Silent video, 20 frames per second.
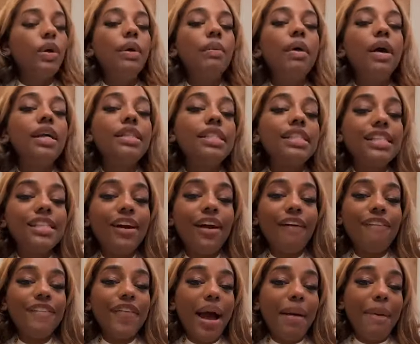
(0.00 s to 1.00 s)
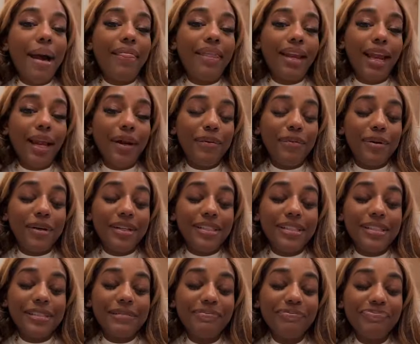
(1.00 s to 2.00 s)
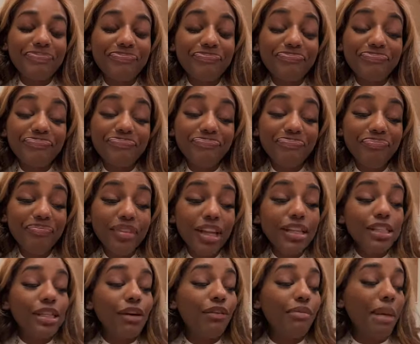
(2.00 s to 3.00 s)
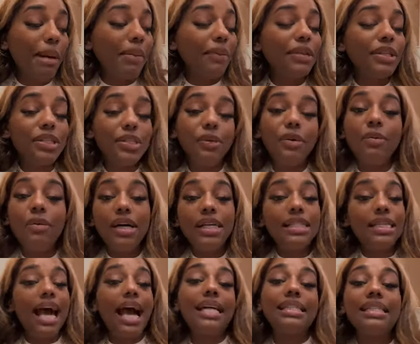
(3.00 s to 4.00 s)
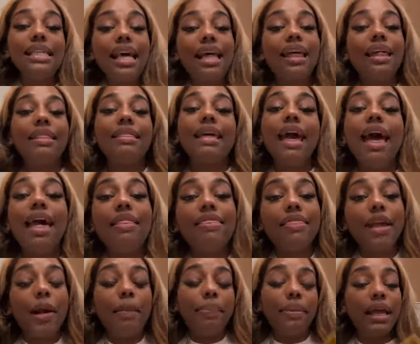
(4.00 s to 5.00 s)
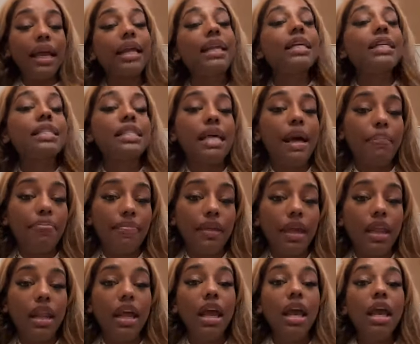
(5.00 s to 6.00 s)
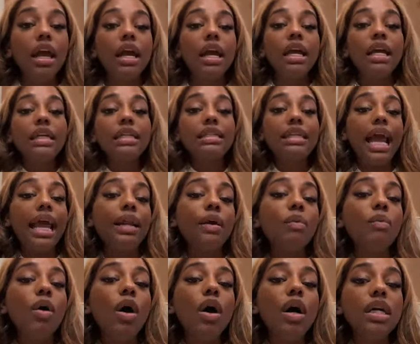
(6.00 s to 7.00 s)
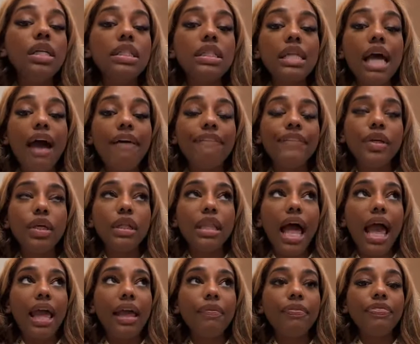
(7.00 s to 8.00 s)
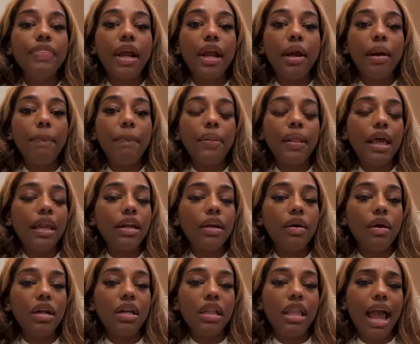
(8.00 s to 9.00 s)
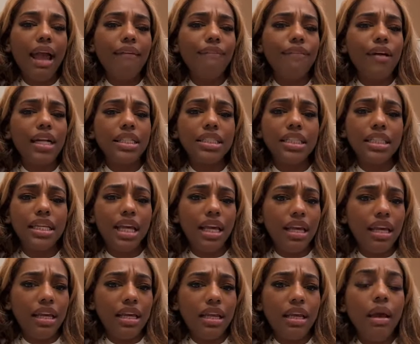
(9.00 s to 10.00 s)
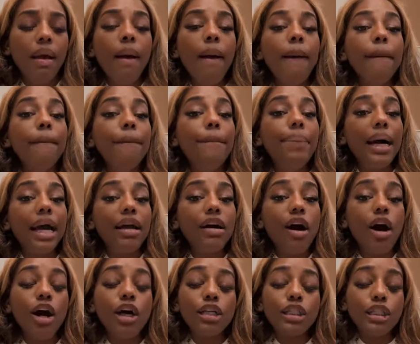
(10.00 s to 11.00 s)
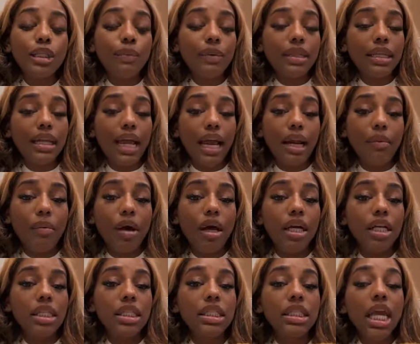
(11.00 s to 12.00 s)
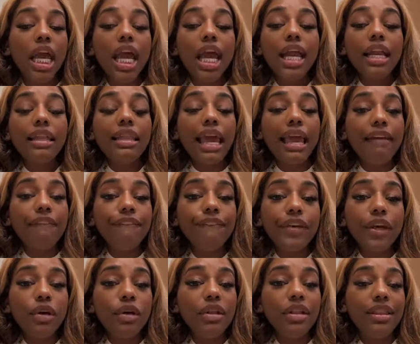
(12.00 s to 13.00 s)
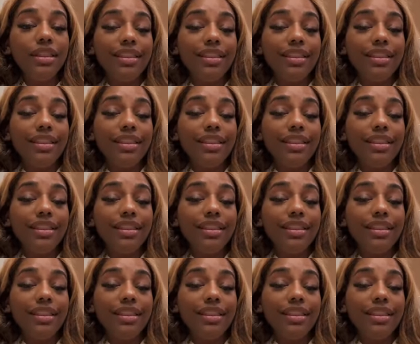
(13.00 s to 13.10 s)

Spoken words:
Two of Wands is clarified by the Knight of Wands. So remember with the Two of Wands, I said that they're planning something. Knight of Wands, I feel like they're planning on like rushing in. But also with the Knight of Wands, they feel...